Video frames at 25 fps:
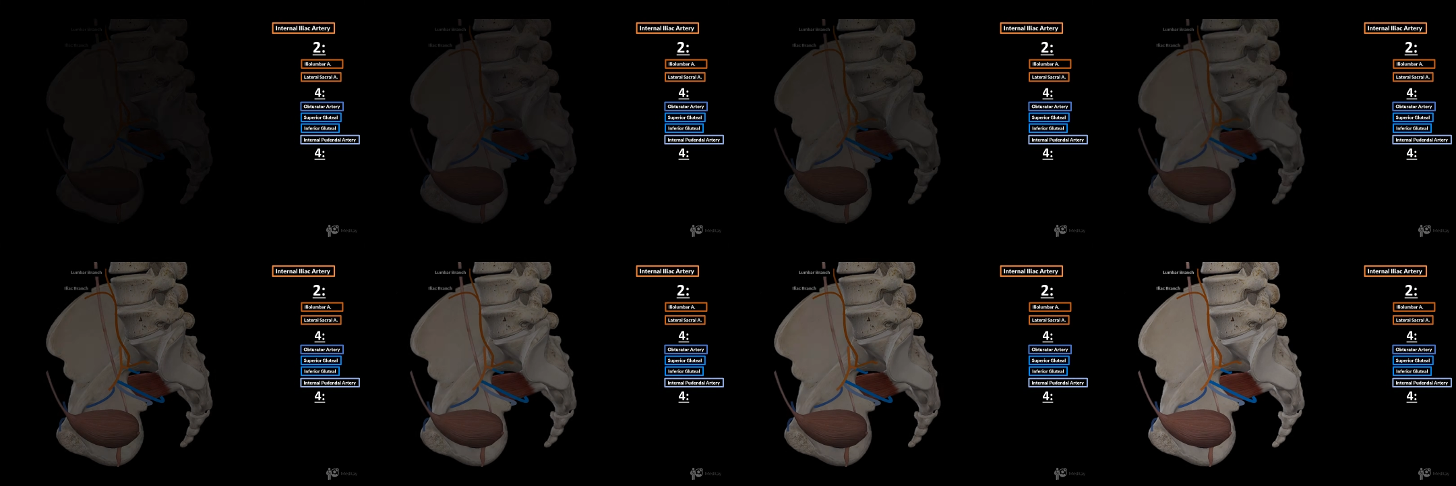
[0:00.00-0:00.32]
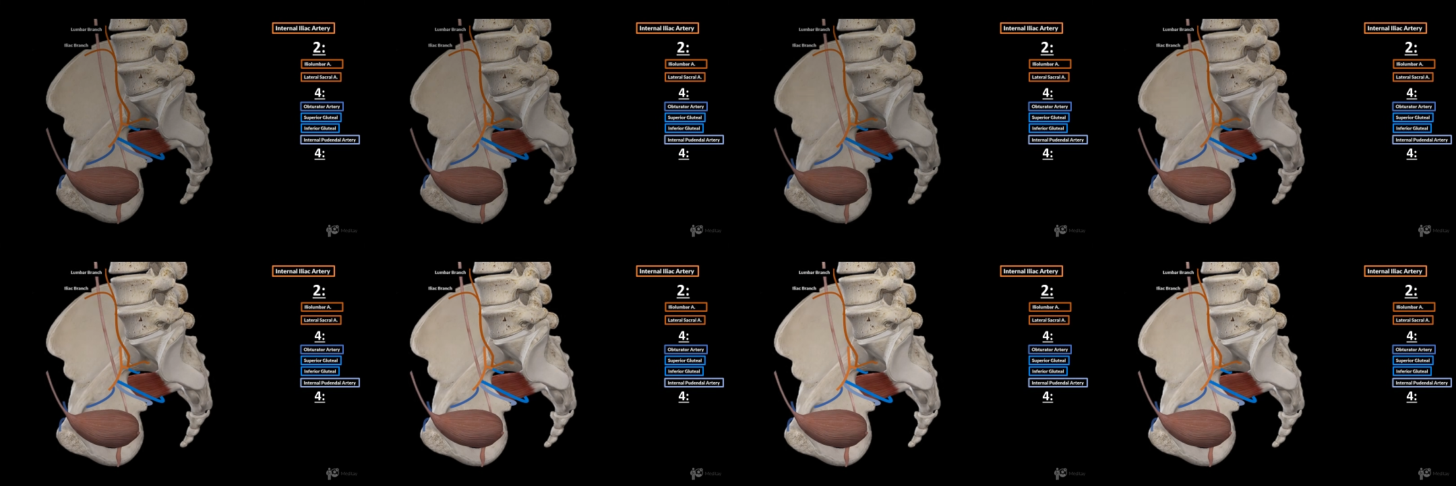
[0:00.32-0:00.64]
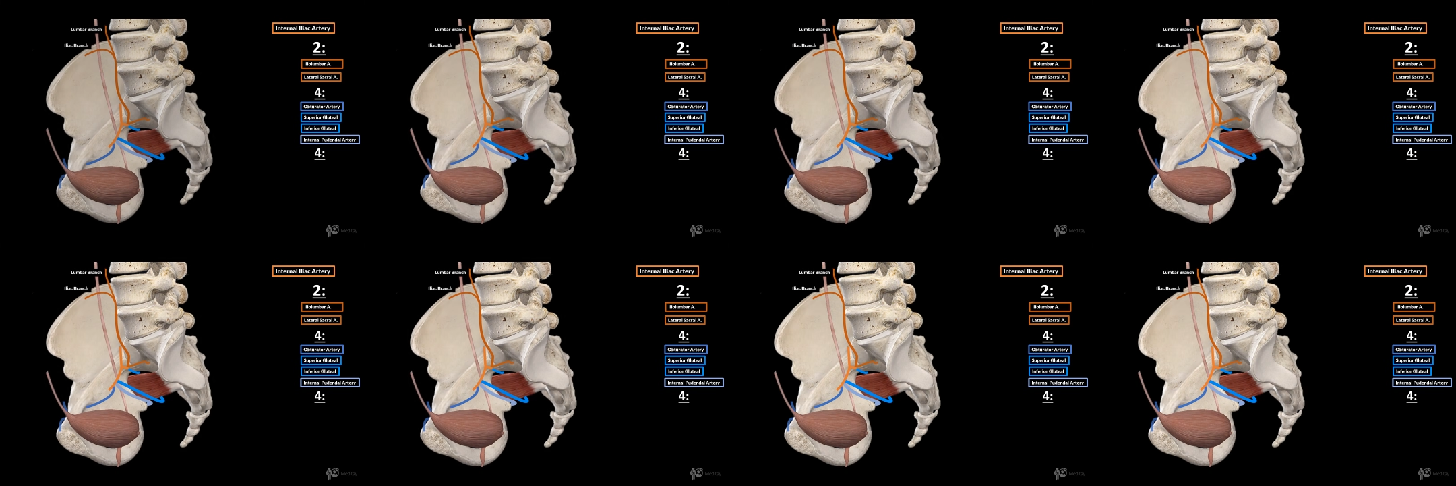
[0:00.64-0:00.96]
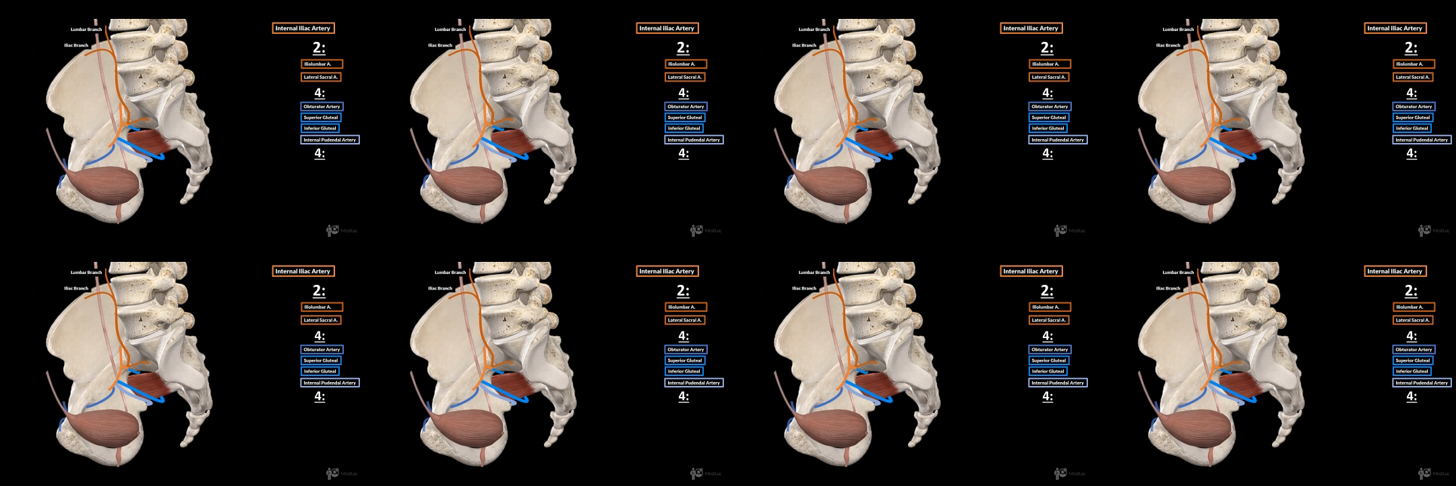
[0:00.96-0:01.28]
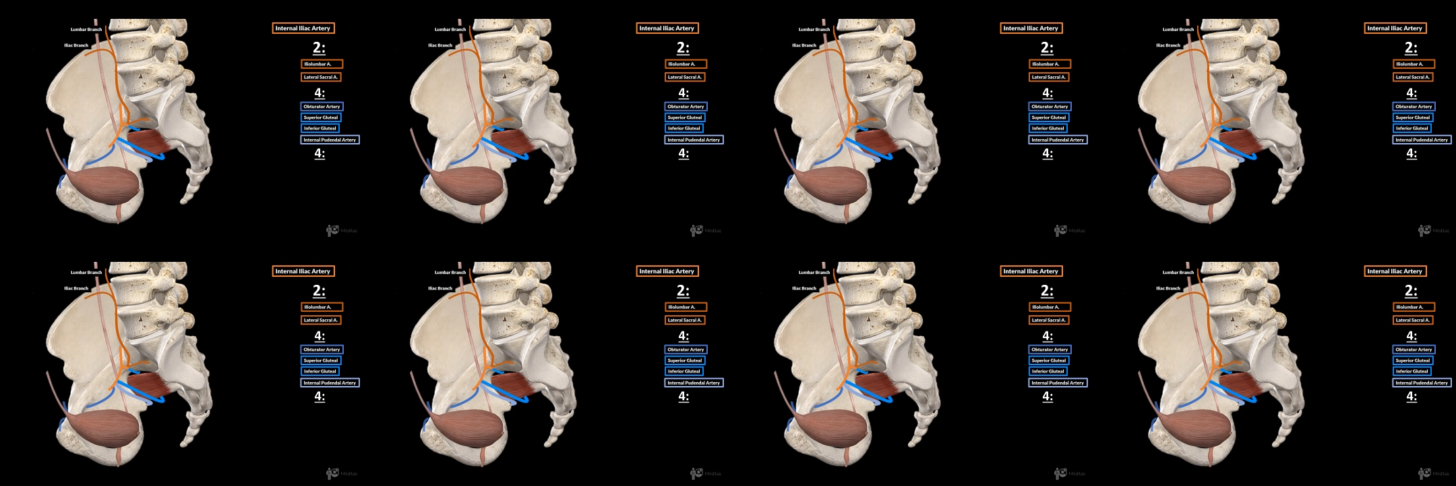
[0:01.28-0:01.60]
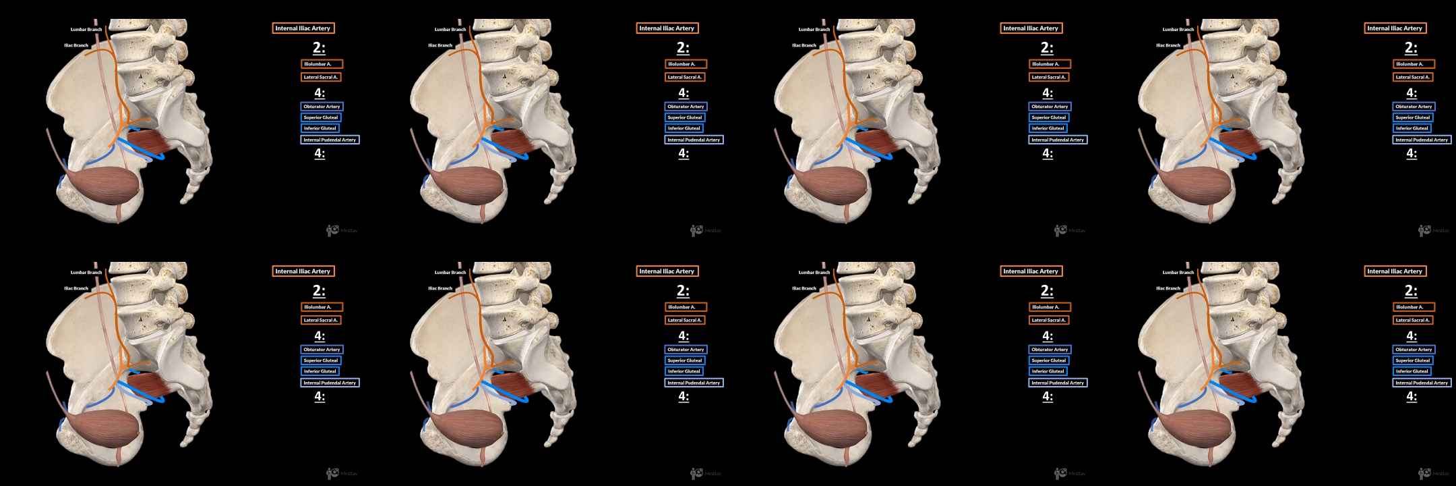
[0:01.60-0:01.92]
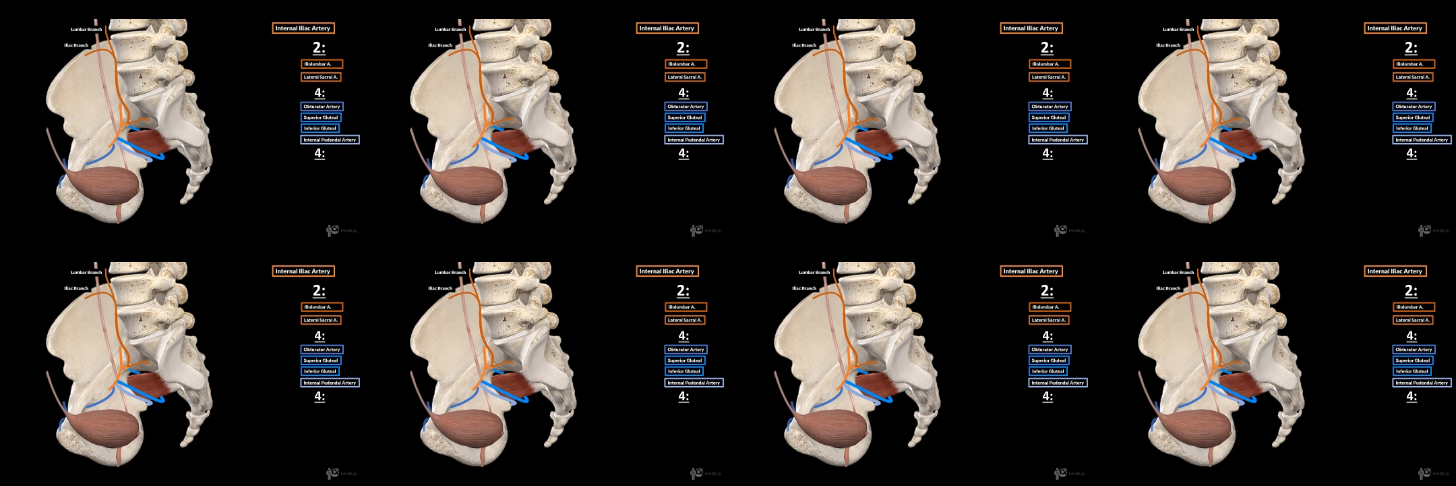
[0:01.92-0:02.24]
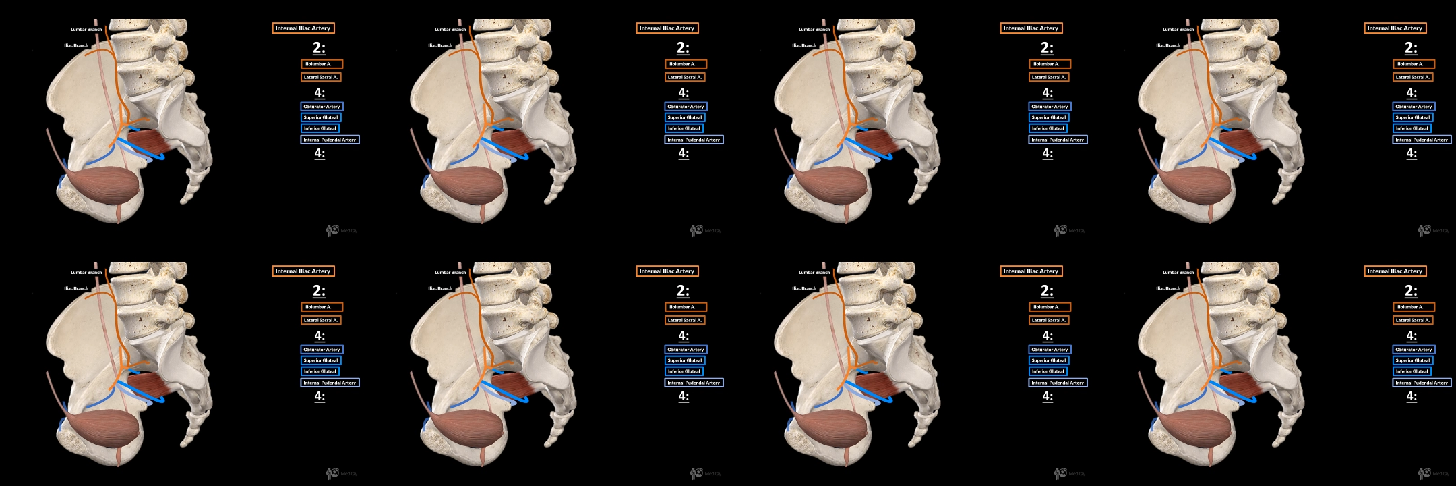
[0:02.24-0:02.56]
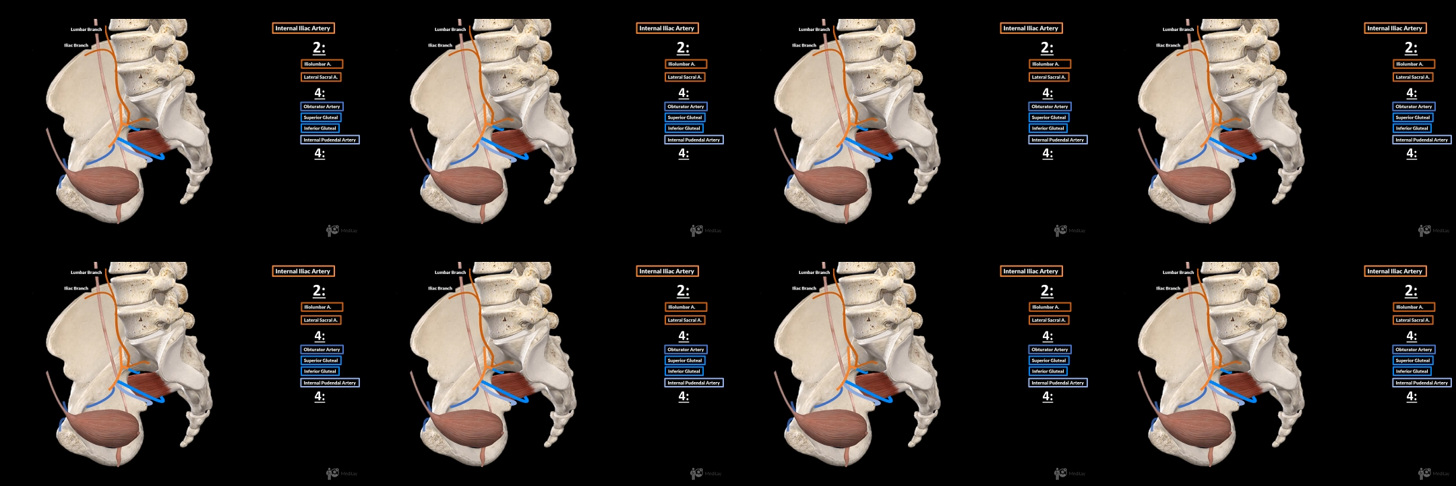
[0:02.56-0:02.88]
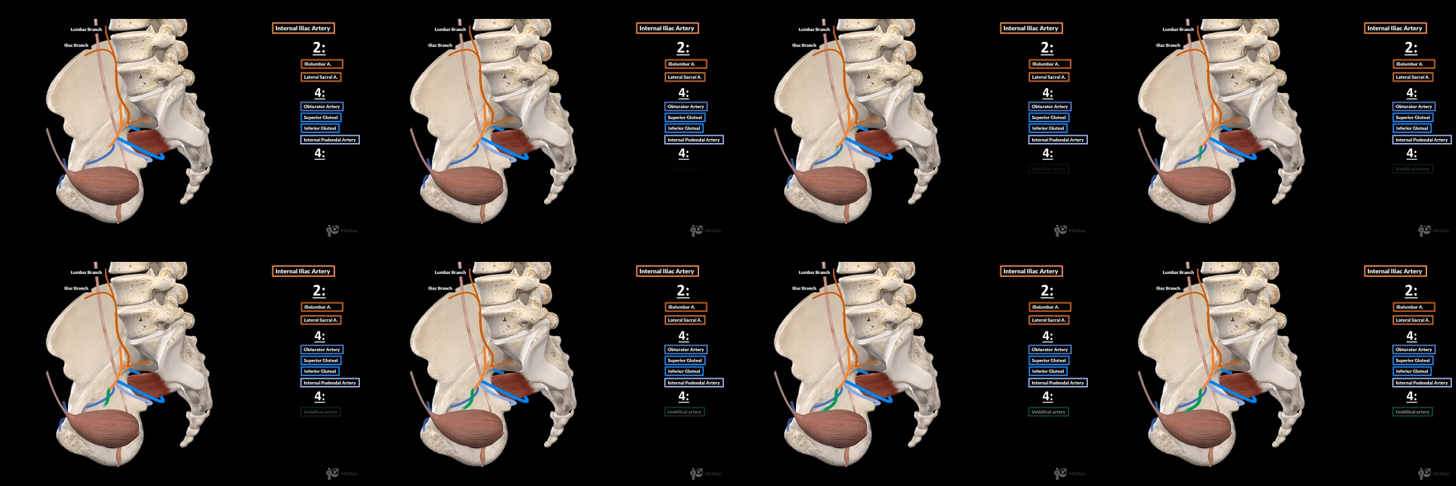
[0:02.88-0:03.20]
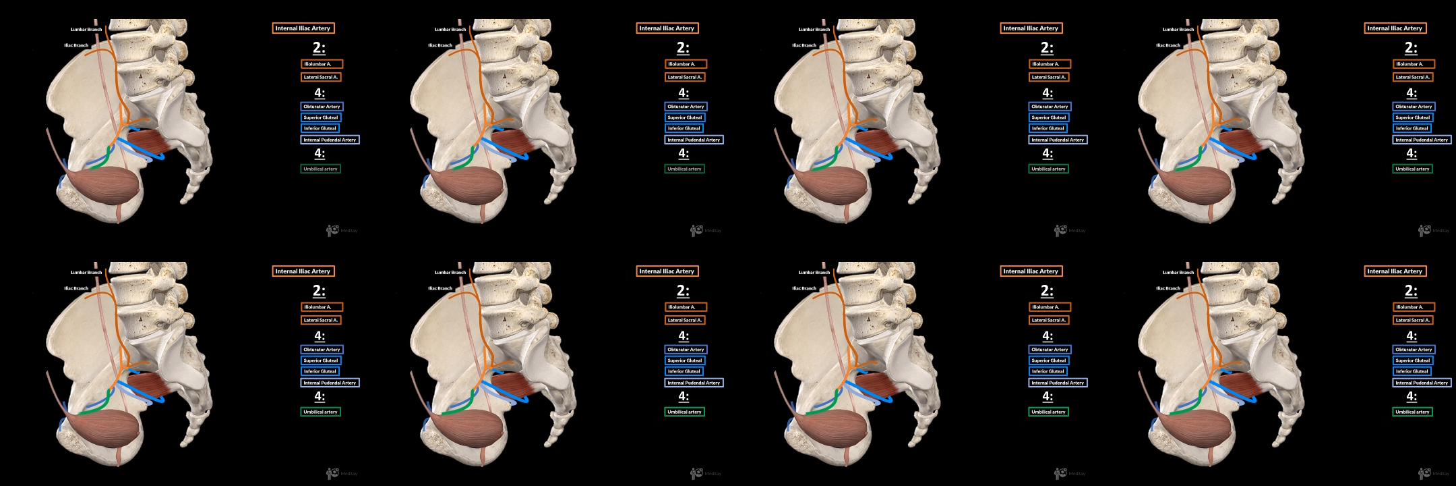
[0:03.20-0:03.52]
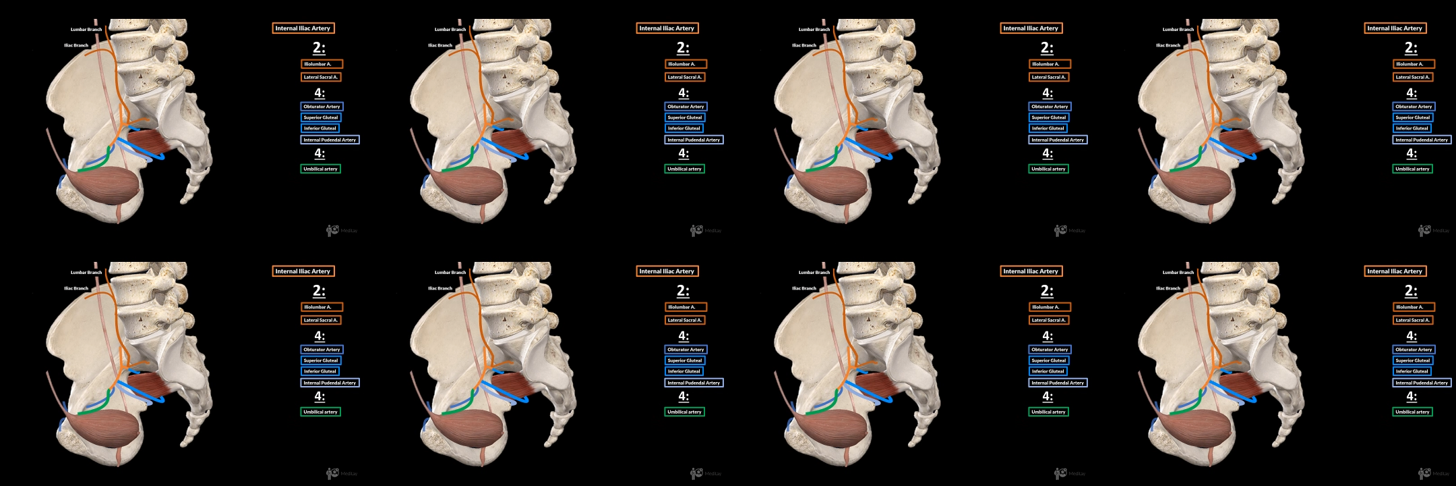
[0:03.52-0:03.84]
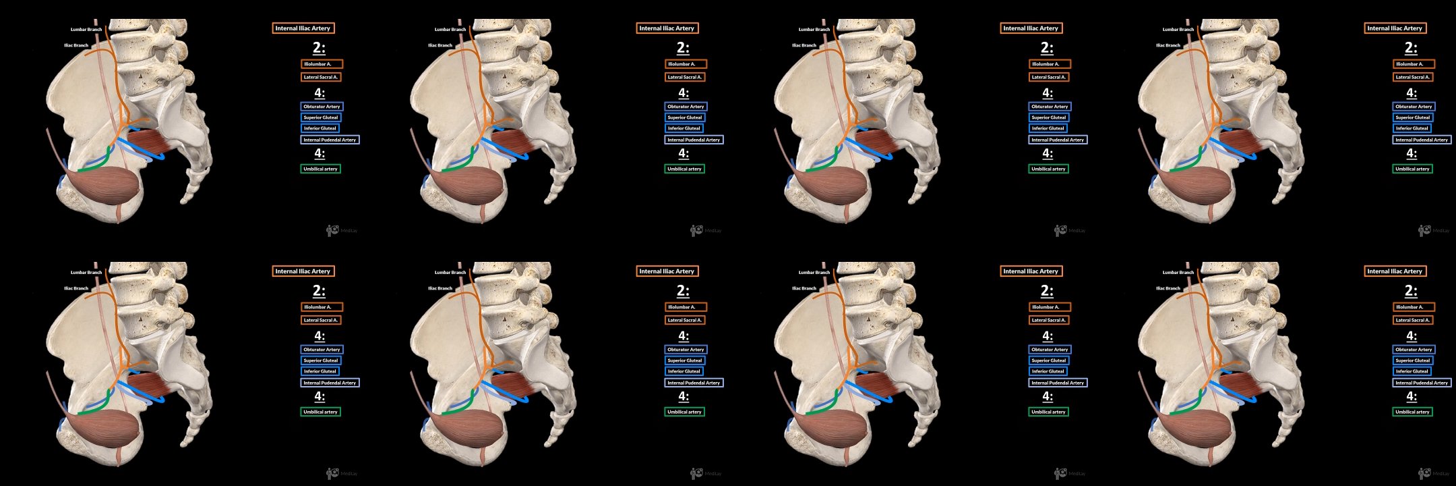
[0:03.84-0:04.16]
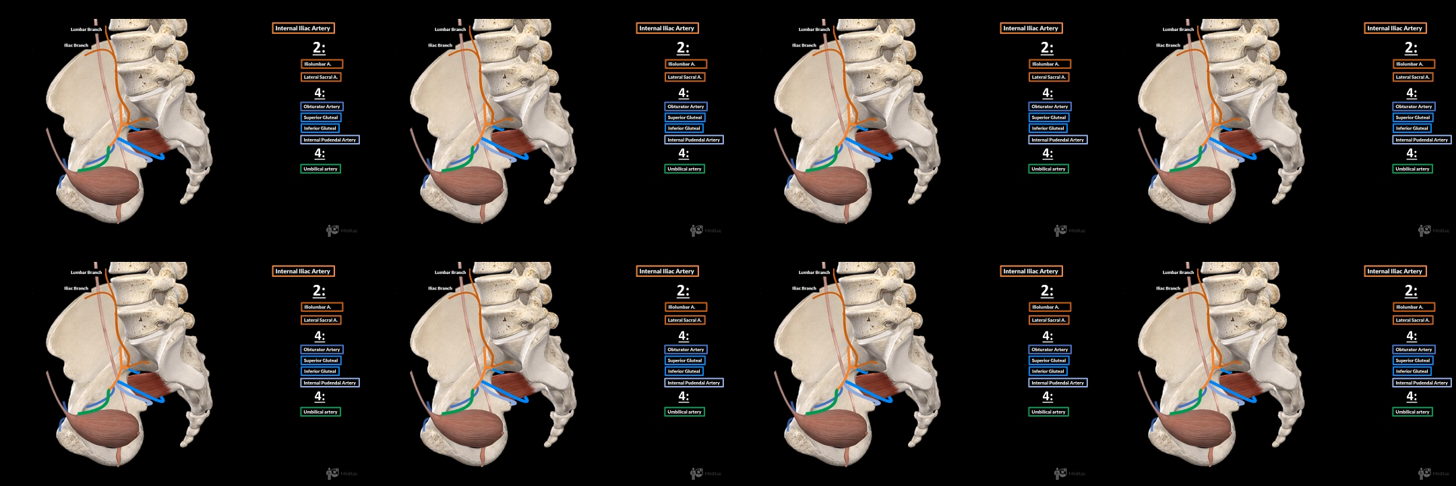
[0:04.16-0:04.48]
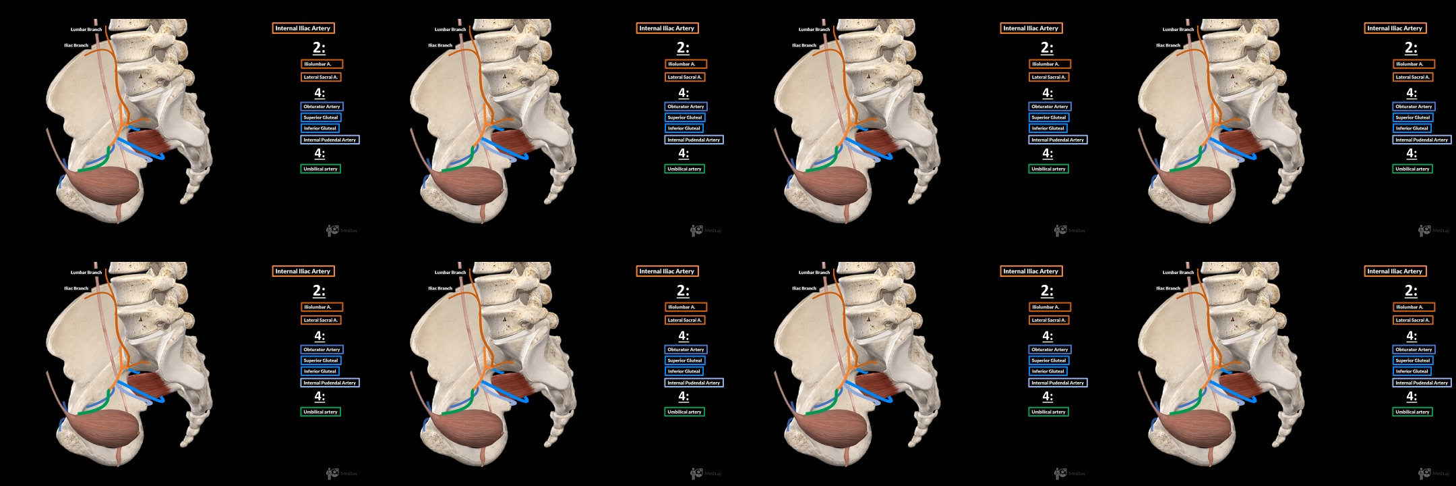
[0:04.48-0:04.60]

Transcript: No face is visible, so there are no lips to read.